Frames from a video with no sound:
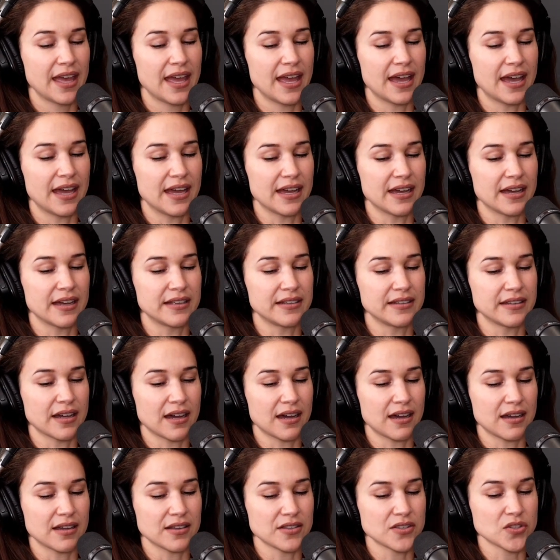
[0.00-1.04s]
And
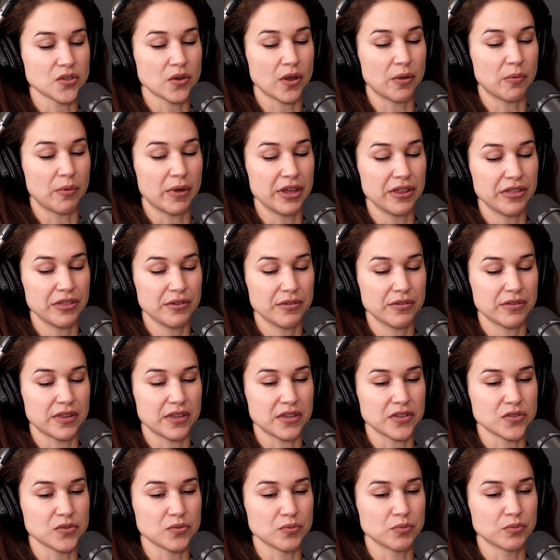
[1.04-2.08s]
so I went through
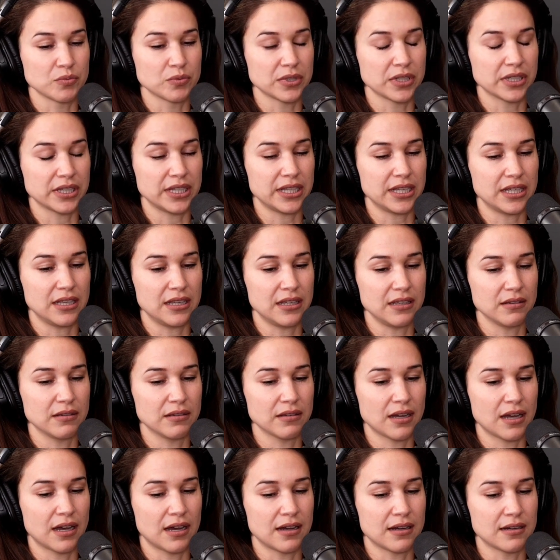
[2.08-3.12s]
this really,
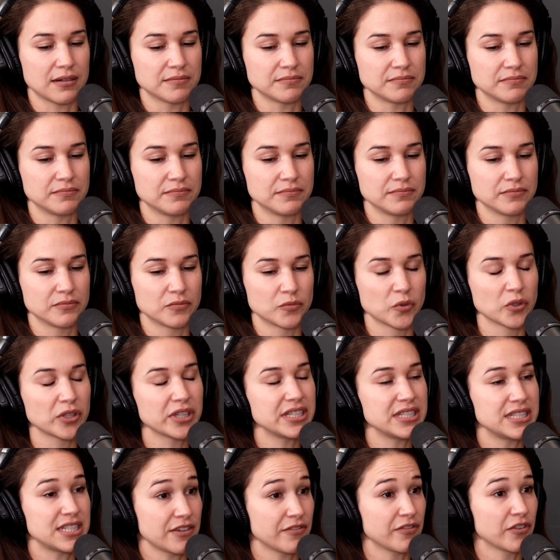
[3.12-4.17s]

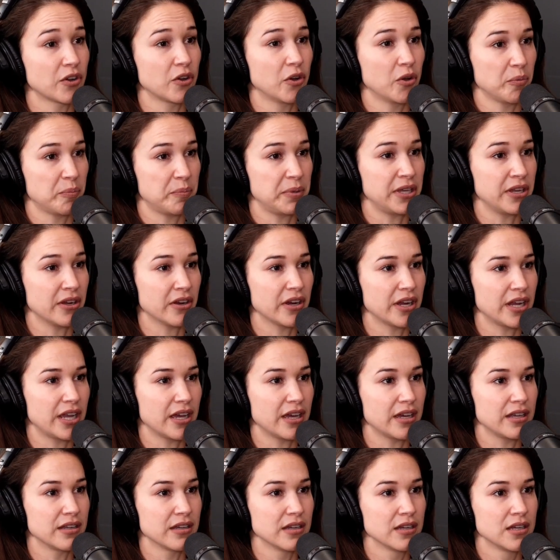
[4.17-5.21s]
really difficult
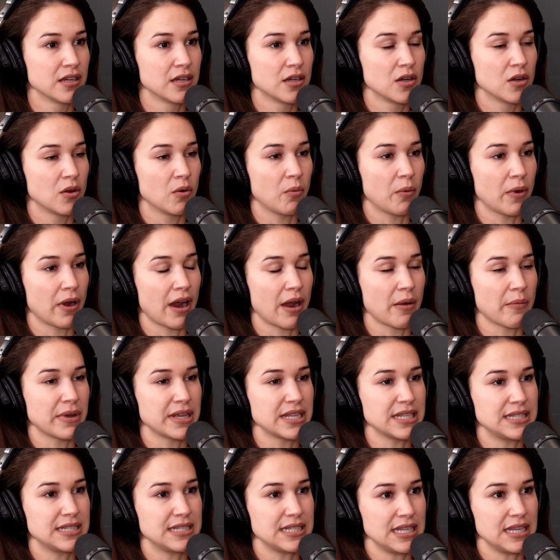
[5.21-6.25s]
period where I
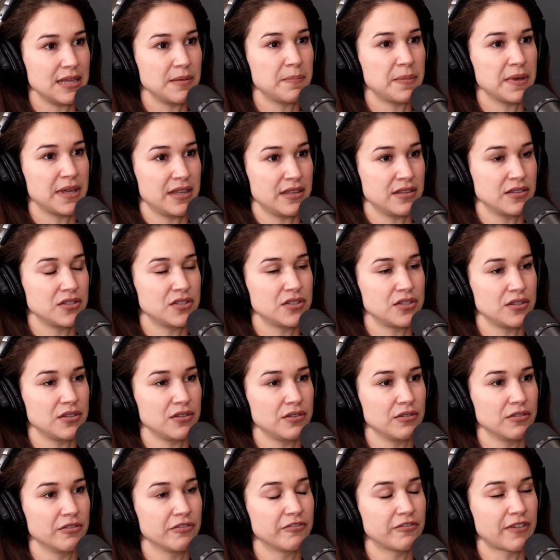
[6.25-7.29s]
went deep
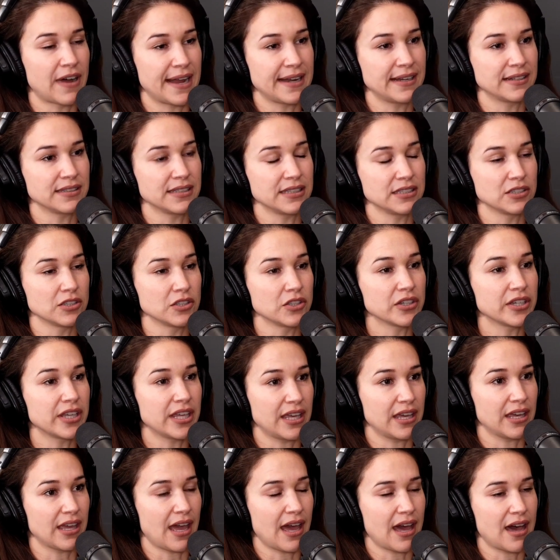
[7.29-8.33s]
into finally
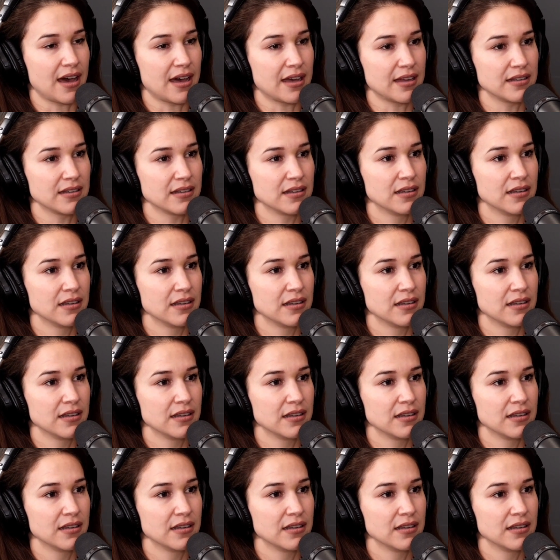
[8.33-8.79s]
looking at